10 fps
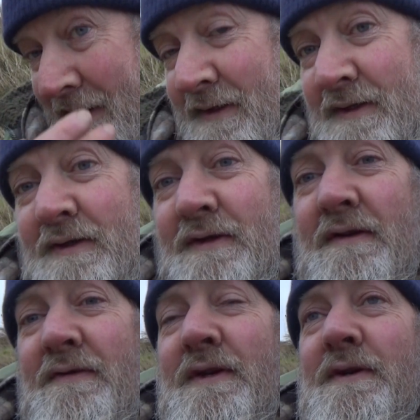that it's so
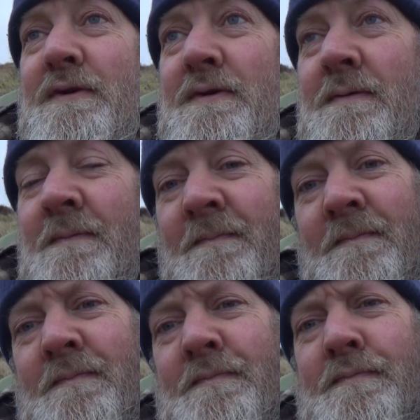difficult,
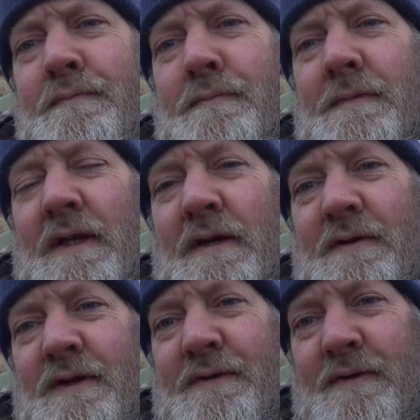at
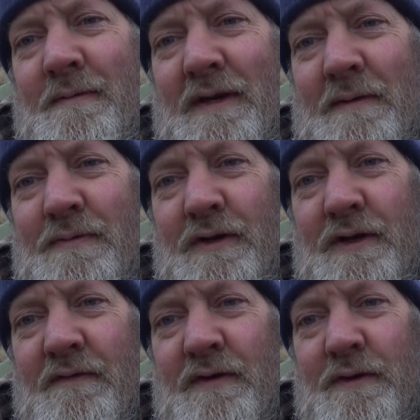least from my point
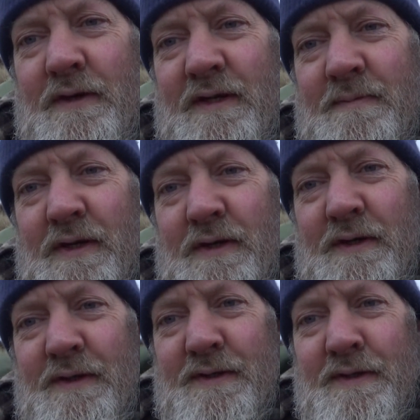of view, is
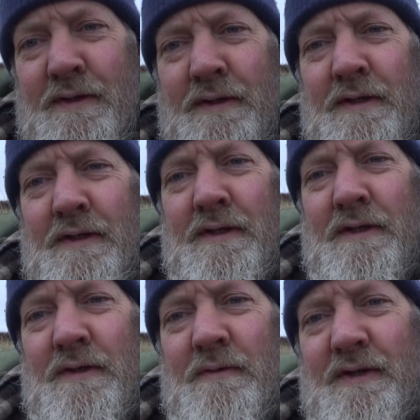because
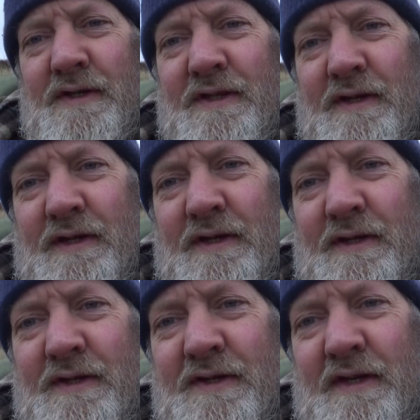we're stuck in
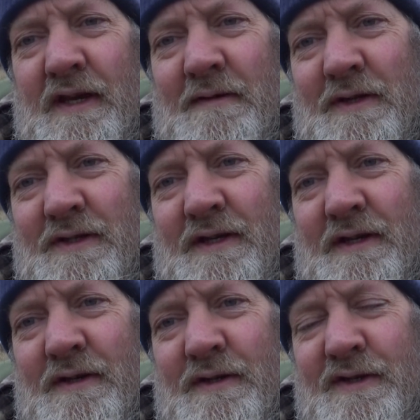this kind of
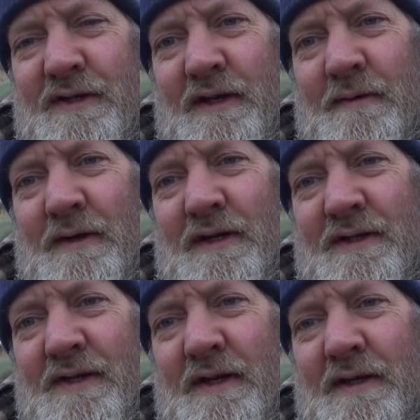materialistic
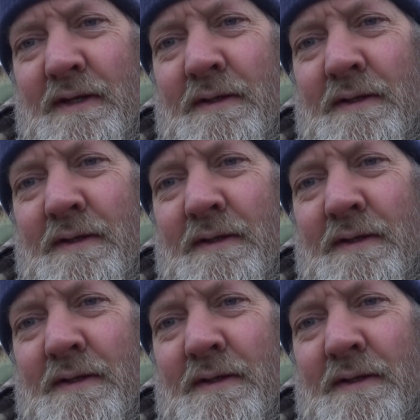mindset,